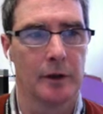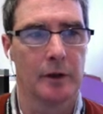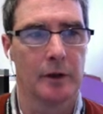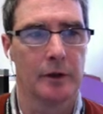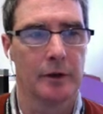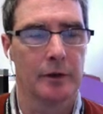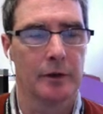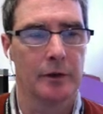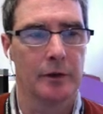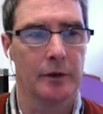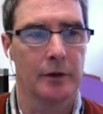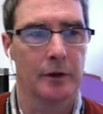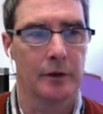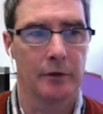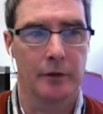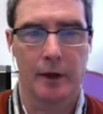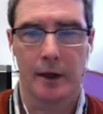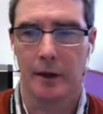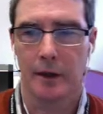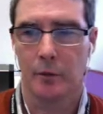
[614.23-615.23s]
to see if
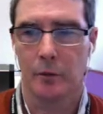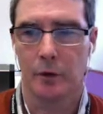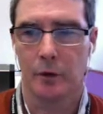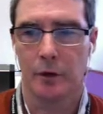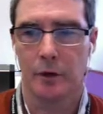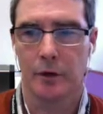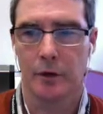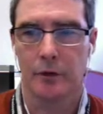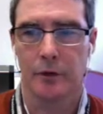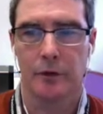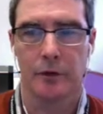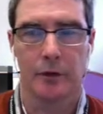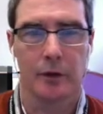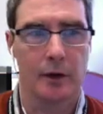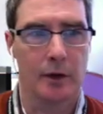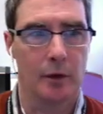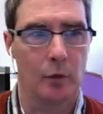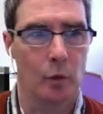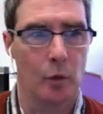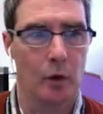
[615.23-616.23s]
that works,
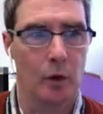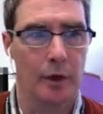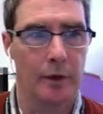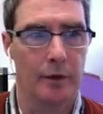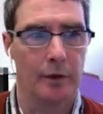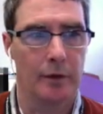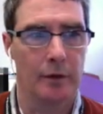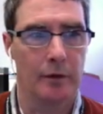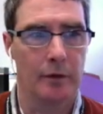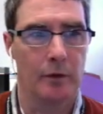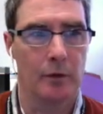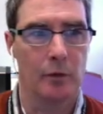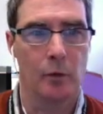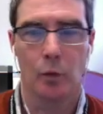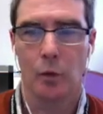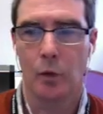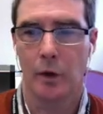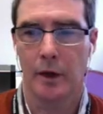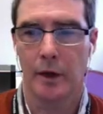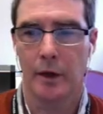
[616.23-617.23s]
and one
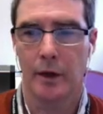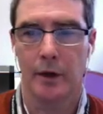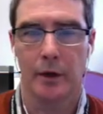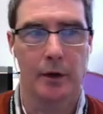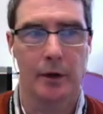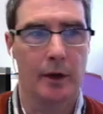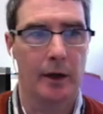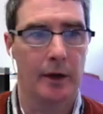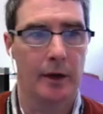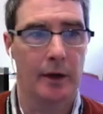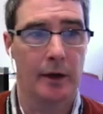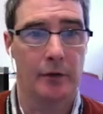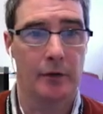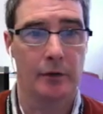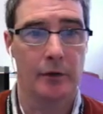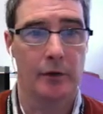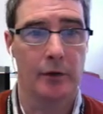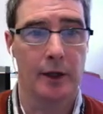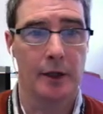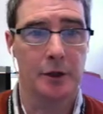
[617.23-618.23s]
where, and
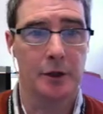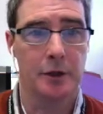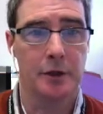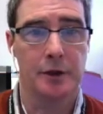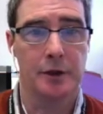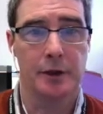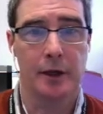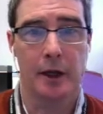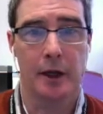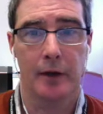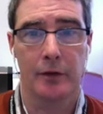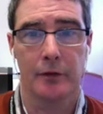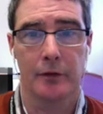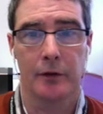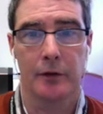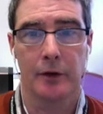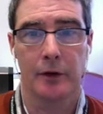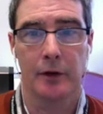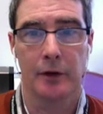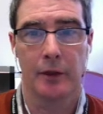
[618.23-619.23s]
so that should test
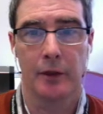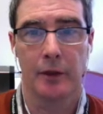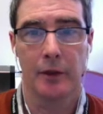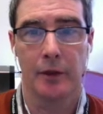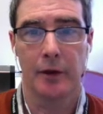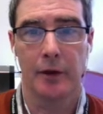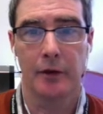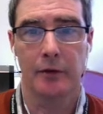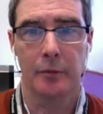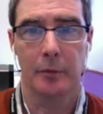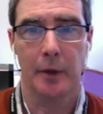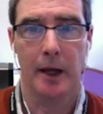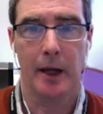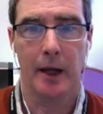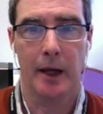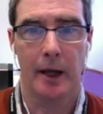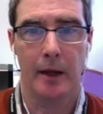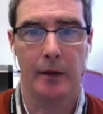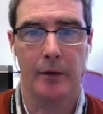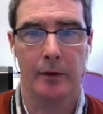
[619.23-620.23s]
this
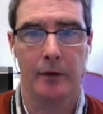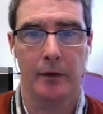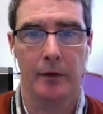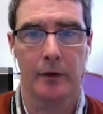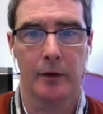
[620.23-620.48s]
path.